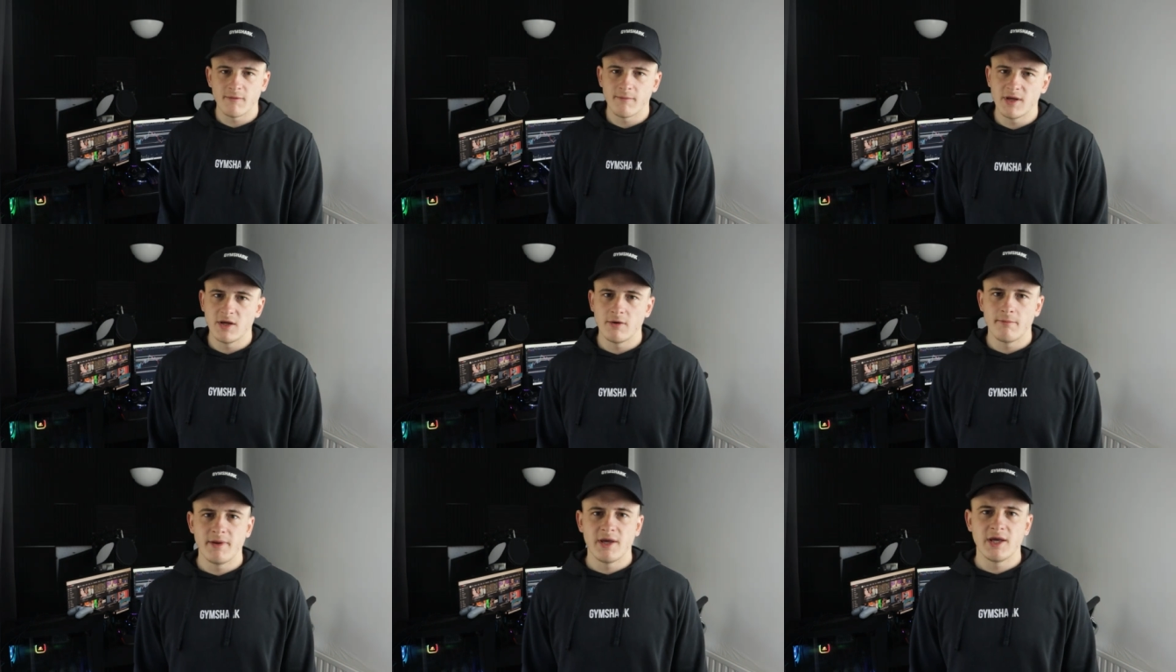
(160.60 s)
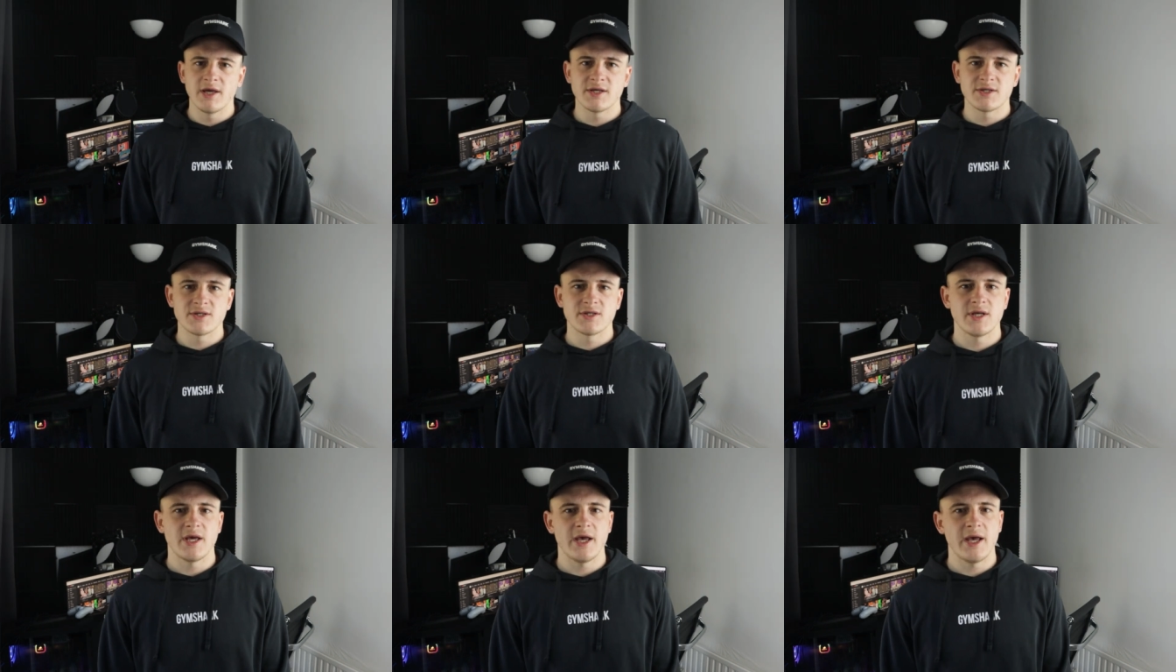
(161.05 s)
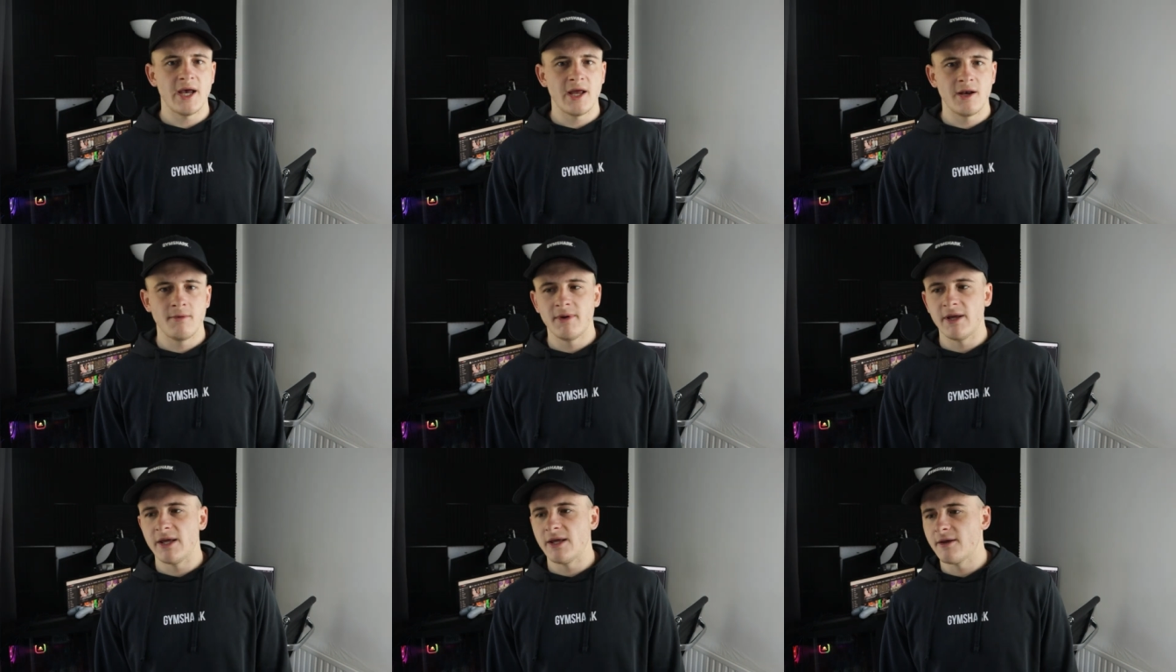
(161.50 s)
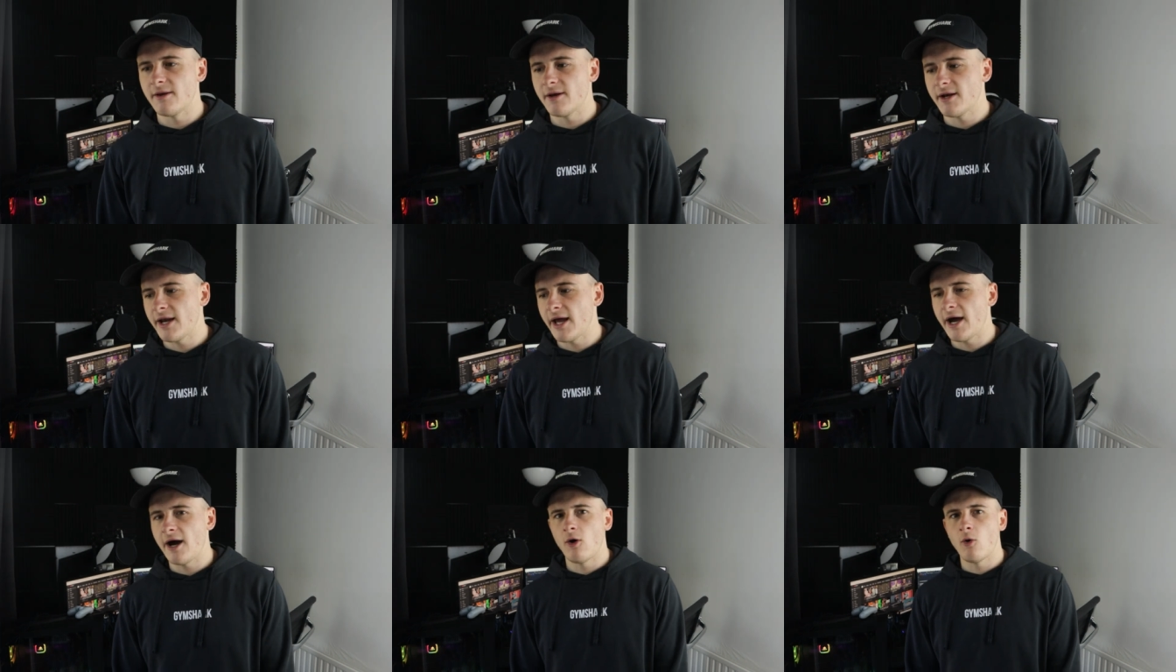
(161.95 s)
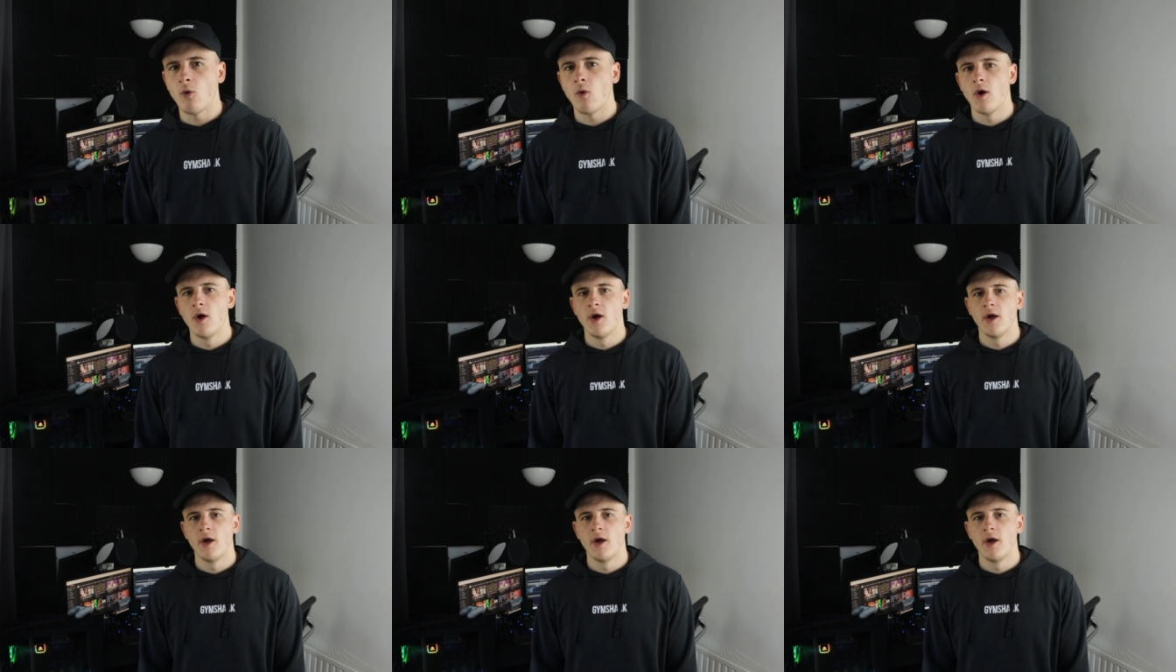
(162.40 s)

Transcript: can be your biggest enemy. Now,